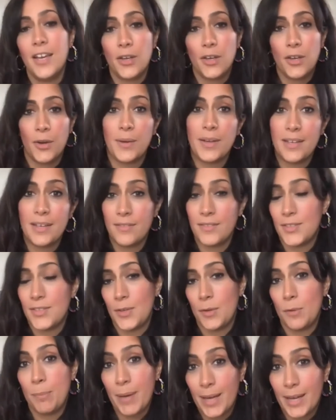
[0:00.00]
going
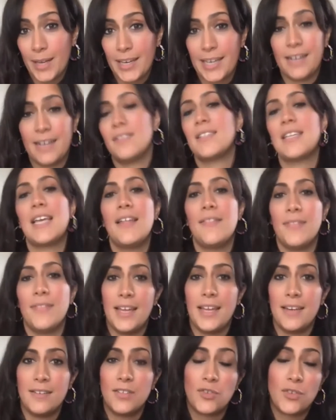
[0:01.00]
into burnout, and
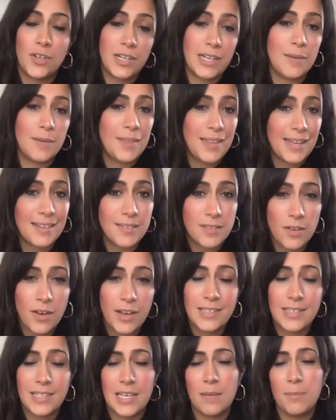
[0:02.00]
then struggling with
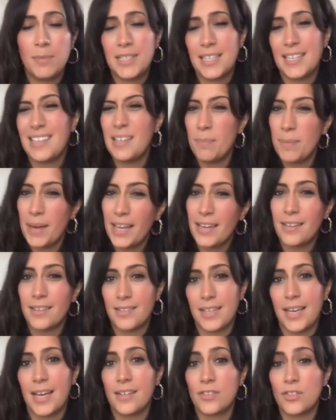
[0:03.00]
anxiety, particularly panic
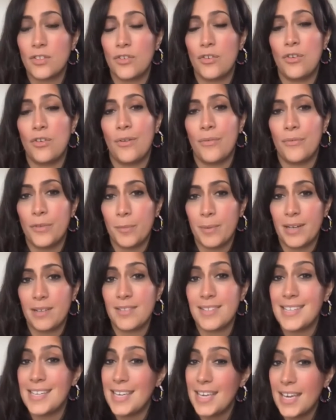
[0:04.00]
attacks on and off for about
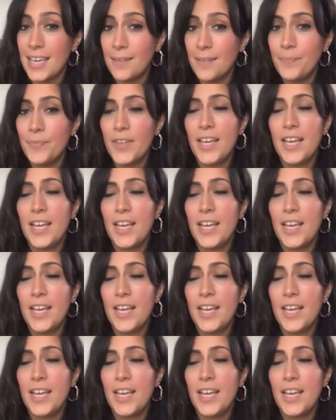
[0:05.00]
a year.